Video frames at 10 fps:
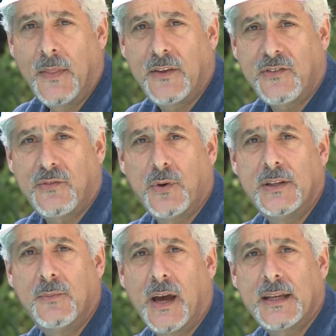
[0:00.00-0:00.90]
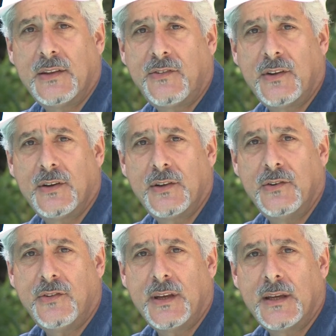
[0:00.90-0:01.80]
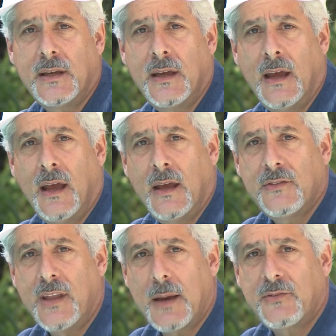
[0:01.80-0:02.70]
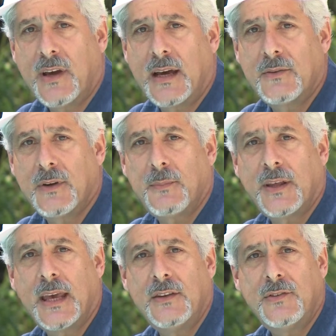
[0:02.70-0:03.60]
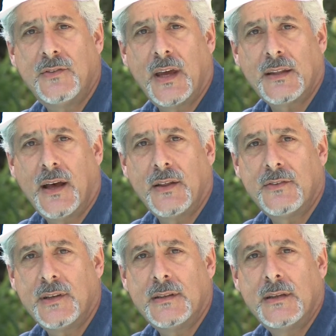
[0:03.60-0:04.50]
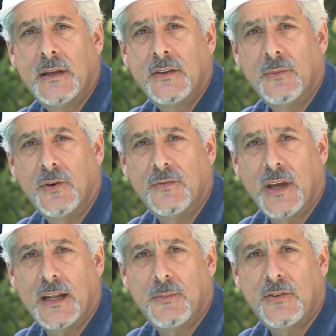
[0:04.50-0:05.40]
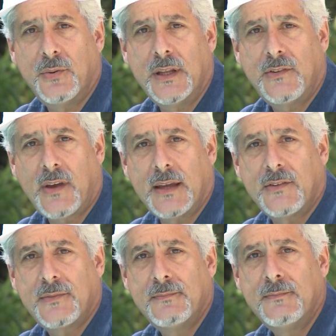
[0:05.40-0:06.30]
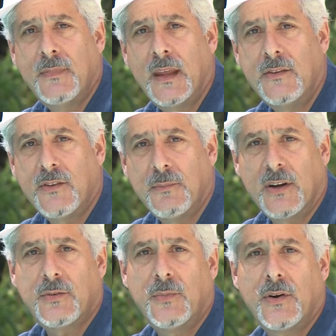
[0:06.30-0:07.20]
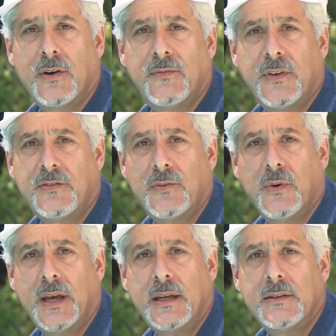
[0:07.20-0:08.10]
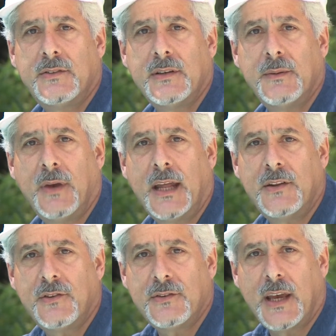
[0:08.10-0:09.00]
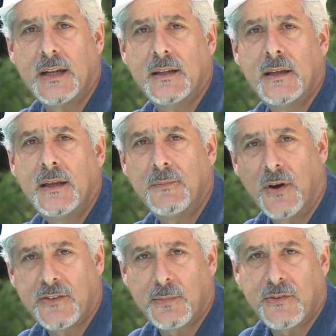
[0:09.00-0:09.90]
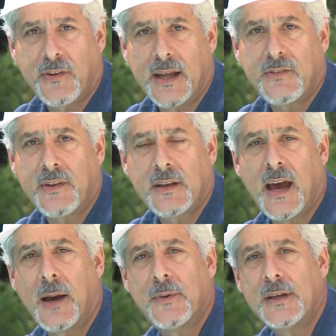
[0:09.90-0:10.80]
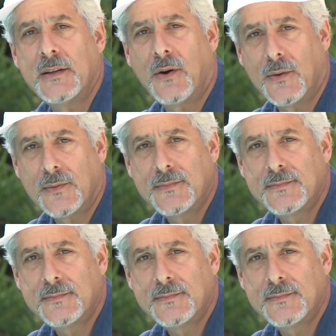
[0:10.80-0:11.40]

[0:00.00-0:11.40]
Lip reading: This is when you might consider using Snapshot and replication technology to move data between sites. It's a much more efficient way to manage your data in multiple sites than copying it whole.